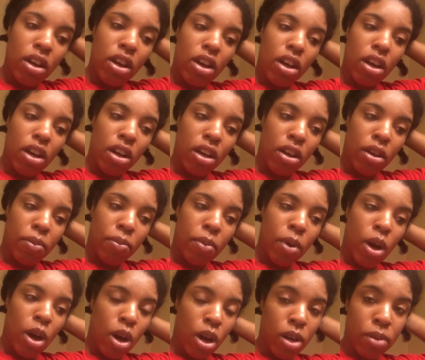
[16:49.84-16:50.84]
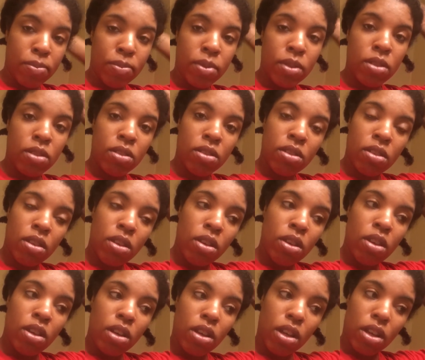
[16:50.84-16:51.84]
um, arms,
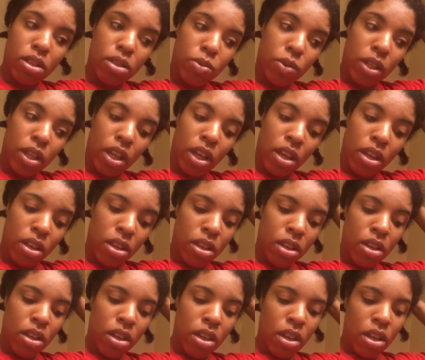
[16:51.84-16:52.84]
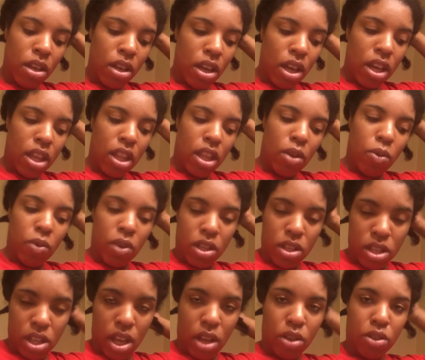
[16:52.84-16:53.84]
God's willing, and then
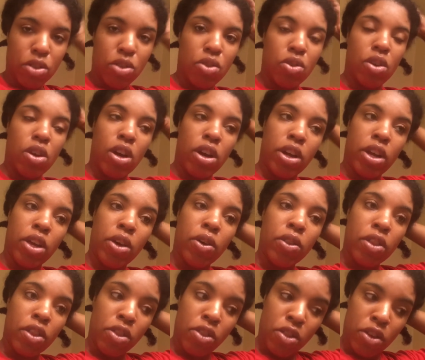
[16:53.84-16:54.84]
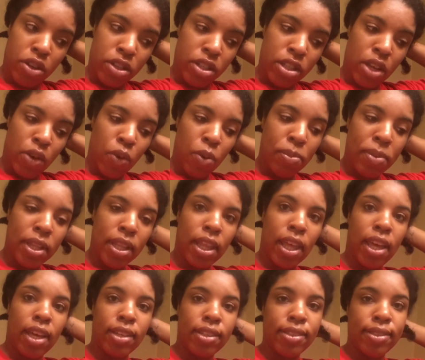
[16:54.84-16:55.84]
Wednesday I'll do cardio, and then Thursday will be
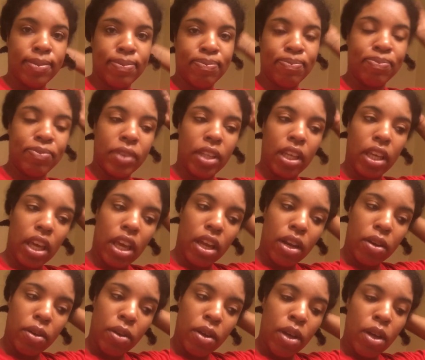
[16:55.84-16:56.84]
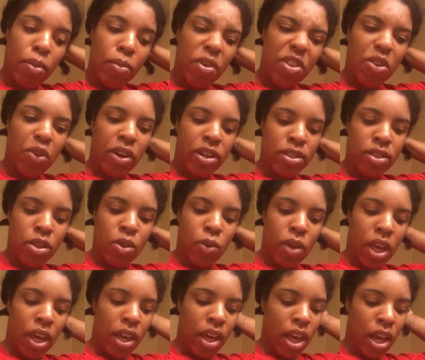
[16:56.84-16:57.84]
legs again. But the rest of the
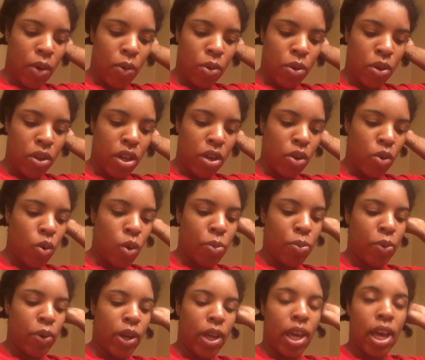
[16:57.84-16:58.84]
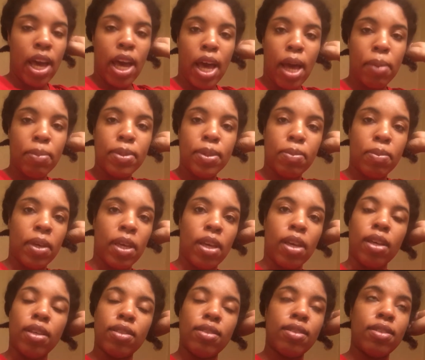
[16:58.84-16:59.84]
week I will incorporate abs
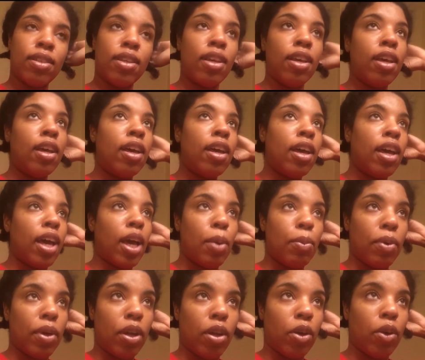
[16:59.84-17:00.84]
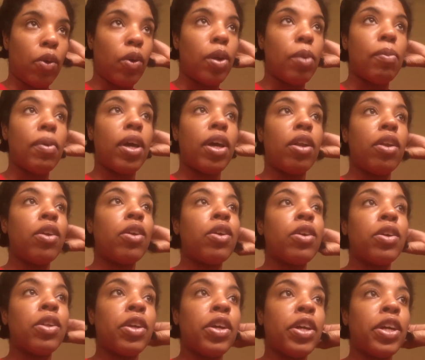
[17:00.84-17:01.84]
because I plan on going to bed
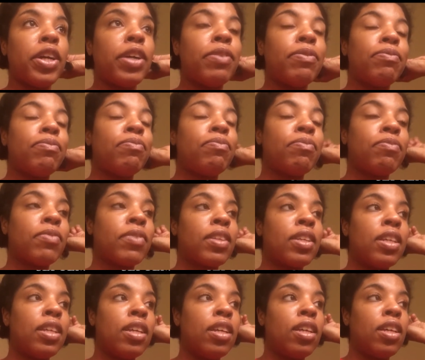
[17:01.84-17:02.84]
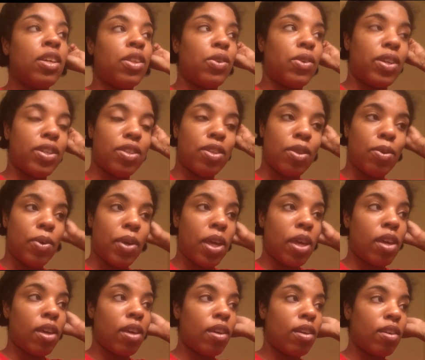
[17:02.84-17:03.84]
earlier the rest of the
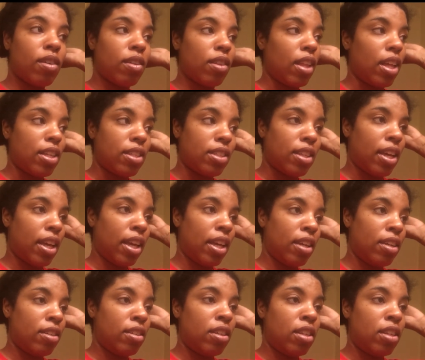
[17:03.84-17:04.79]
week. Last night,